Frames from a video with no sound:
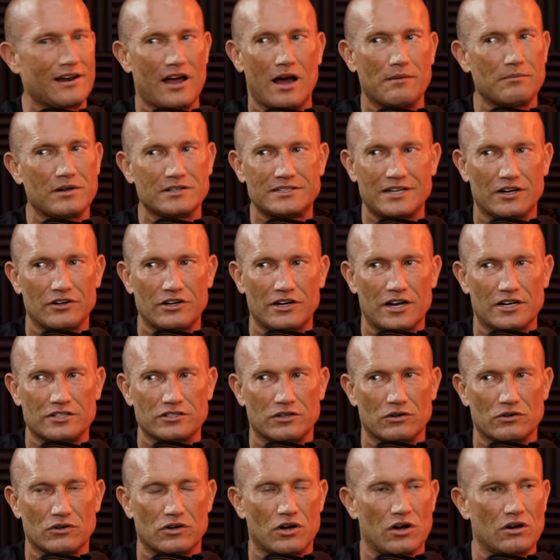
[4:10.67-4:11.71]
I'm not telling you not to
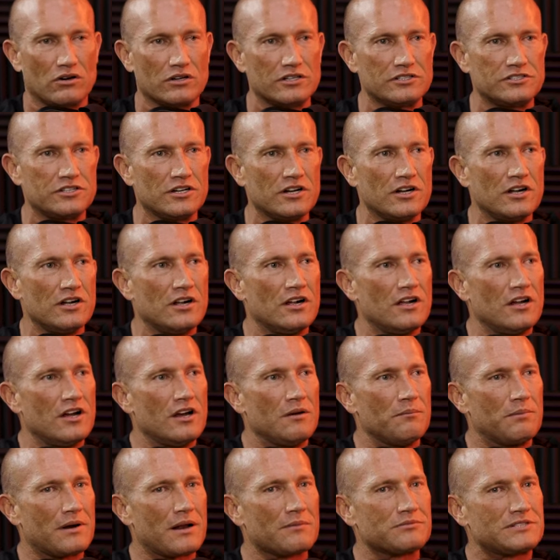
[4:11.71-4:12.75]
go to college,
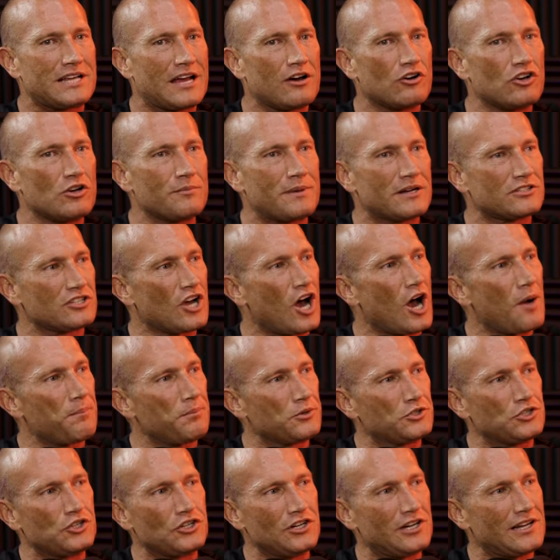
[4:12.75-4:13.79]
but I'm telling you about the
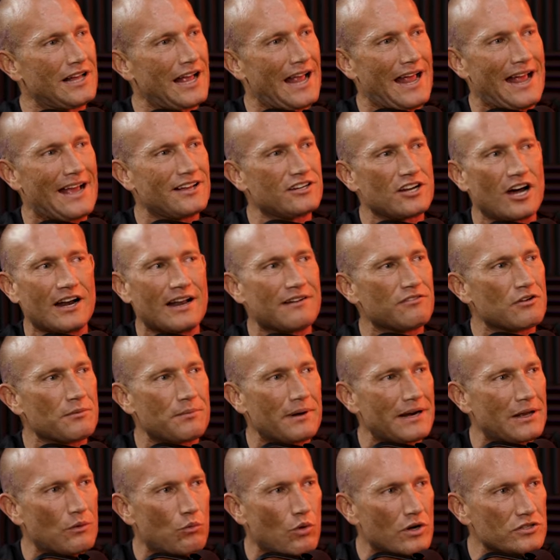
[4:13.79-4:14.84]
opportunity at hand. Not
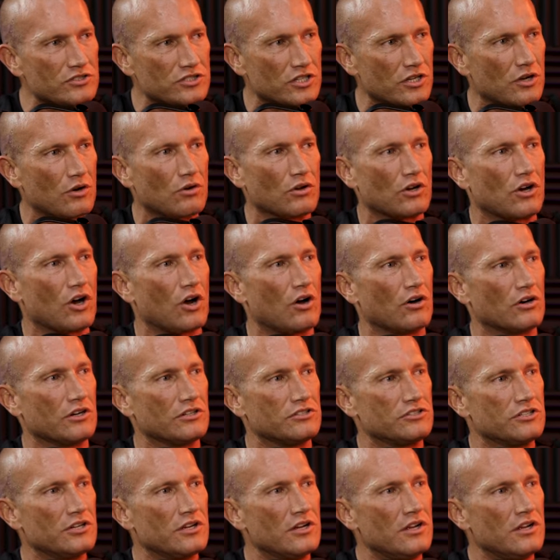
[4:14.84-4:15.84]
everybody wants to go to college.